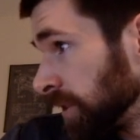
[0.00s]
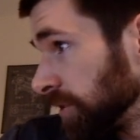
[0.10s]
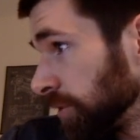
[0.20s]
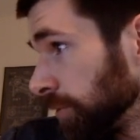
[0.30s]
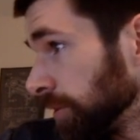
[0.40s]

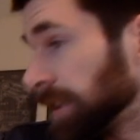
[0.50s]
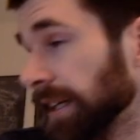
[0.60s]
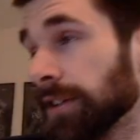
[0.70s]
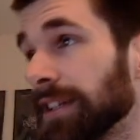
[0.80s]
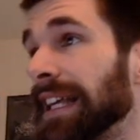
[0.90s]
So we'll take a
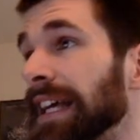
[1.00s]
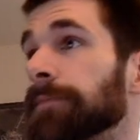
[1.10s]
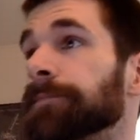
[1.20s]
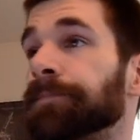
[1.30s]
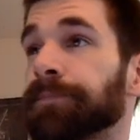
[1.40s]
look at that.
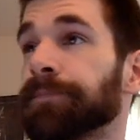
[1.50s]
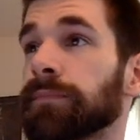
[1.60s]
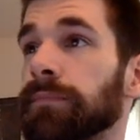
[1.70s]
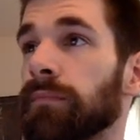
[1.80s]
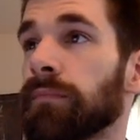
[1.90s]

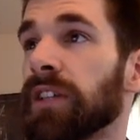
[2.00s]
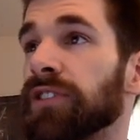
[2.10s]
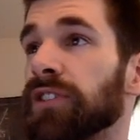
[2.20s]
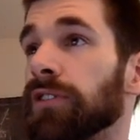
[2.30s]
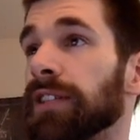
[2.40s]

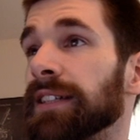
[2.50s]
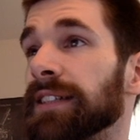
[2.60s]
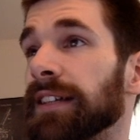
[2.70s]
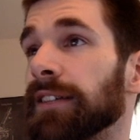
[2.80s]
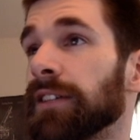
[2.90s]
So let's
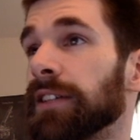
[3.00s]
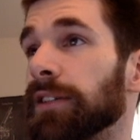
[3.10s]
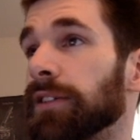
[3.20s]
take a look at their